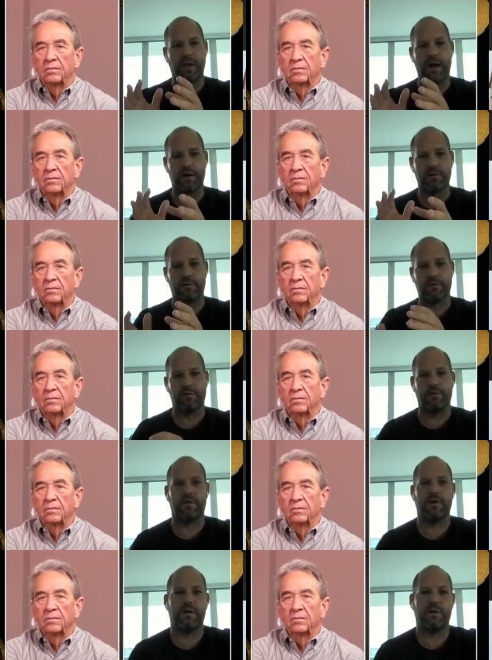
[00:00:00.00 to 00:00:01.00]
Speaker 1: block
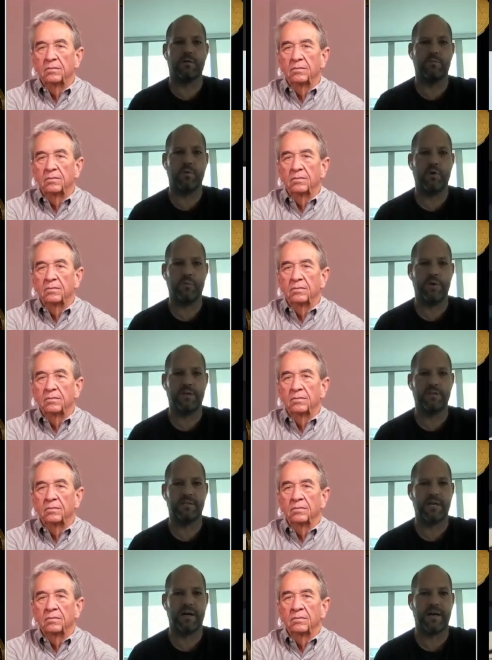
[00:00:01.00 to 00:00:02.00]
uh, or moment
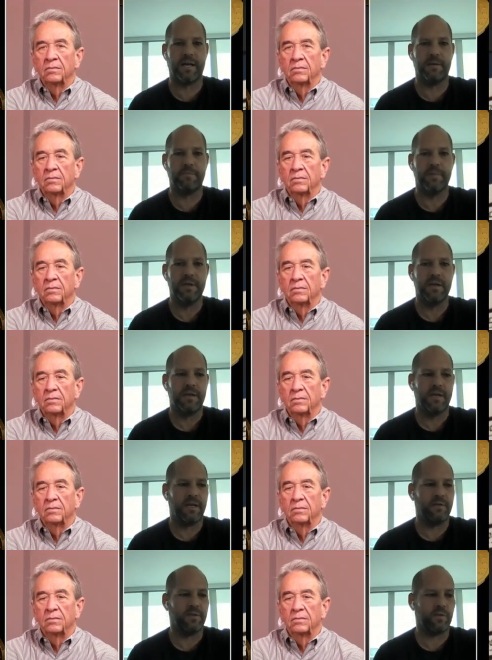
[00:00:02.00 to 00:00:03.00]
in time.
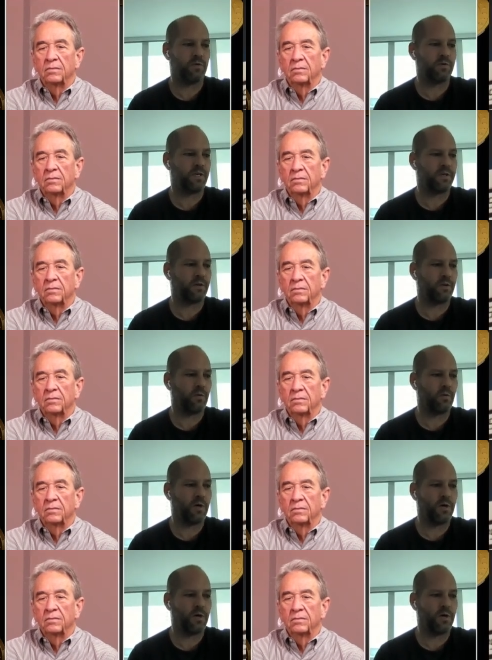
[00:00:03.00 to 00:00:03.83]
And this particular